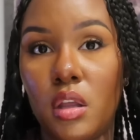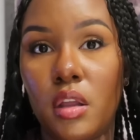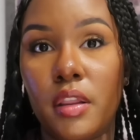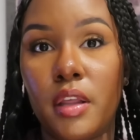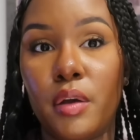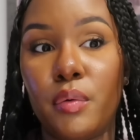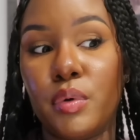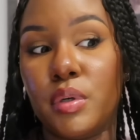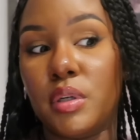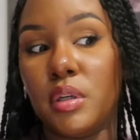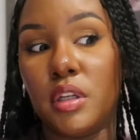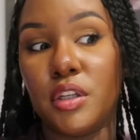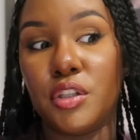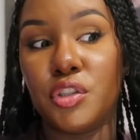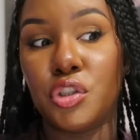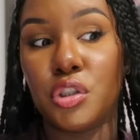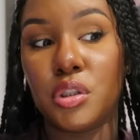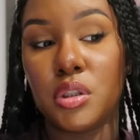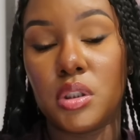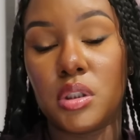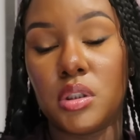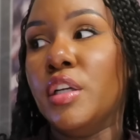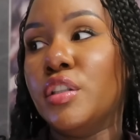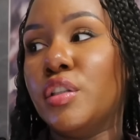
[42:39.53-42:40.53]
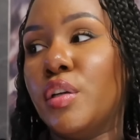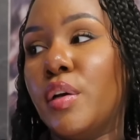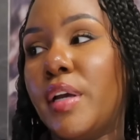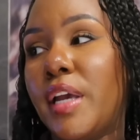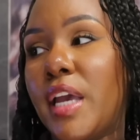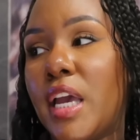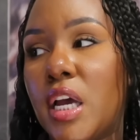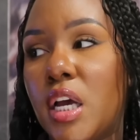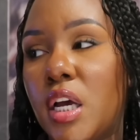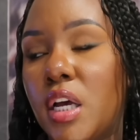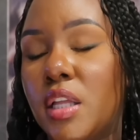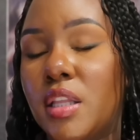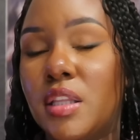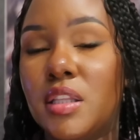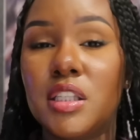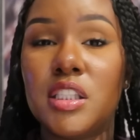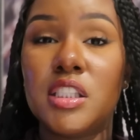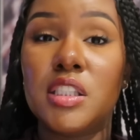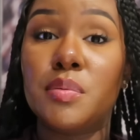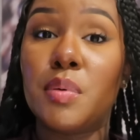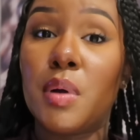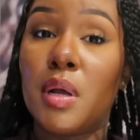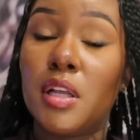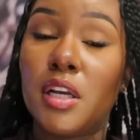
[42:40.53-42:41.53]
They were delicious. So yeah,
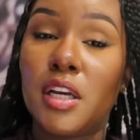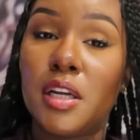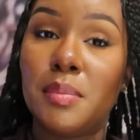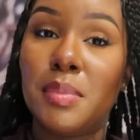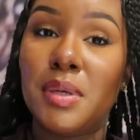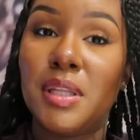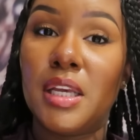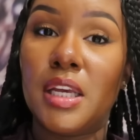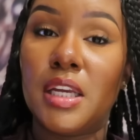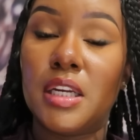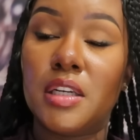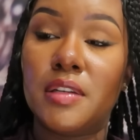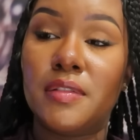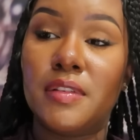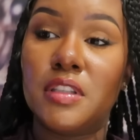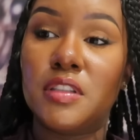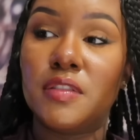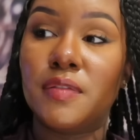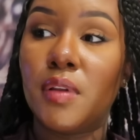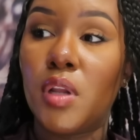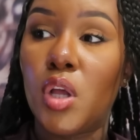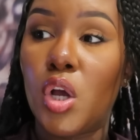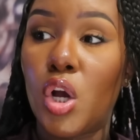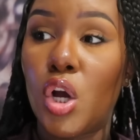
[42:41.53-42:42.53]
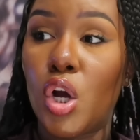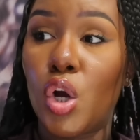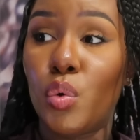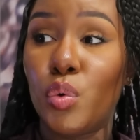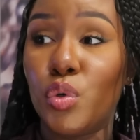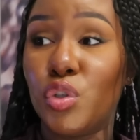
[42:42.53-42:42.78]
this is probably gonna be the end of this vlog.